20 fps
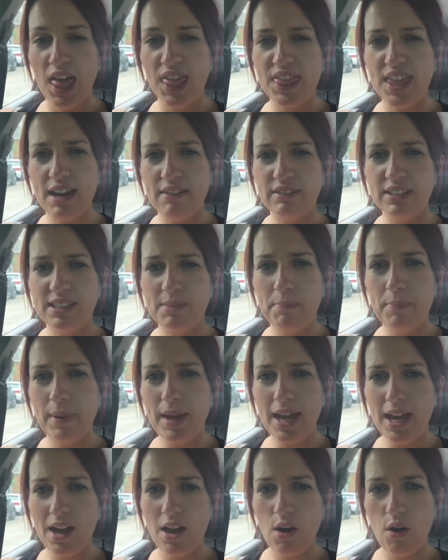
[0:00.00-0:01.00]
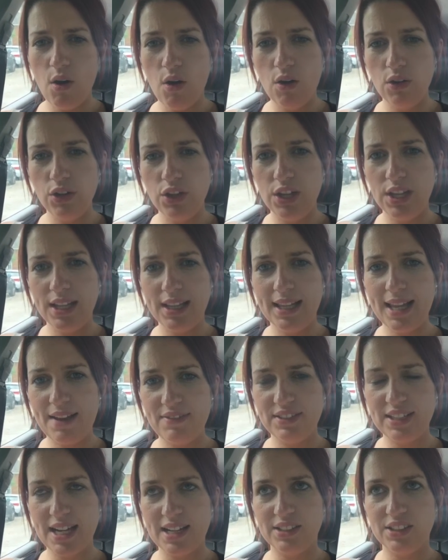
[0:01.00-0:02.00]
There is a bit on the
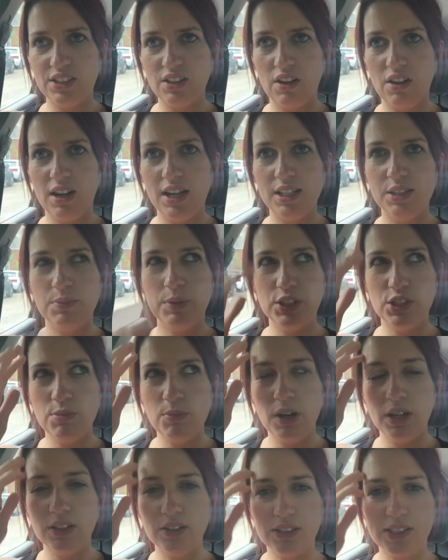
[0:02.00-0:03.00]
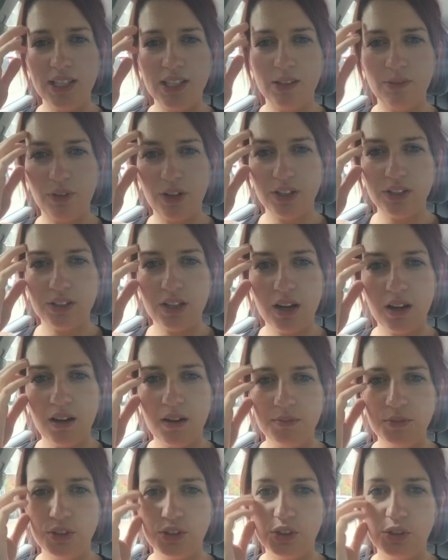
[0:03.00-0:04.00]
left hand side, which you might not see in the photo,
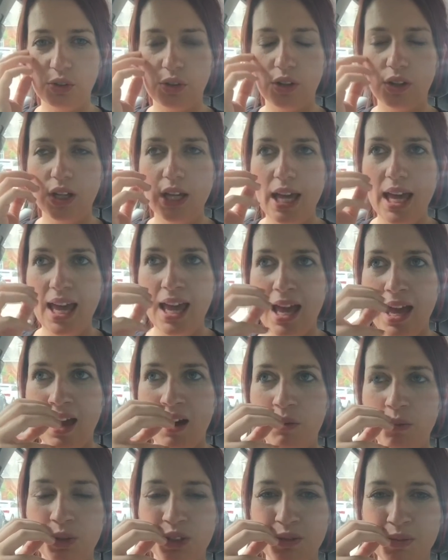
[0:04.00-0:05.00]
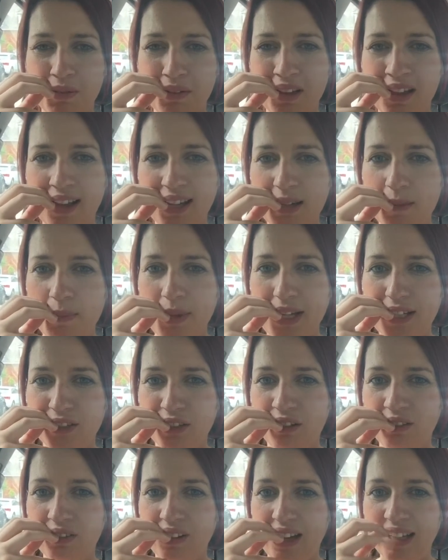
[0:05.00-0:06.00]
I'm not sure, was like a big
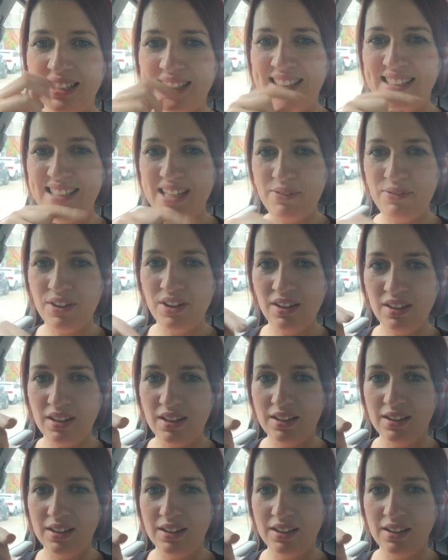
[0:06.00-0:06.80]
sort of like divot,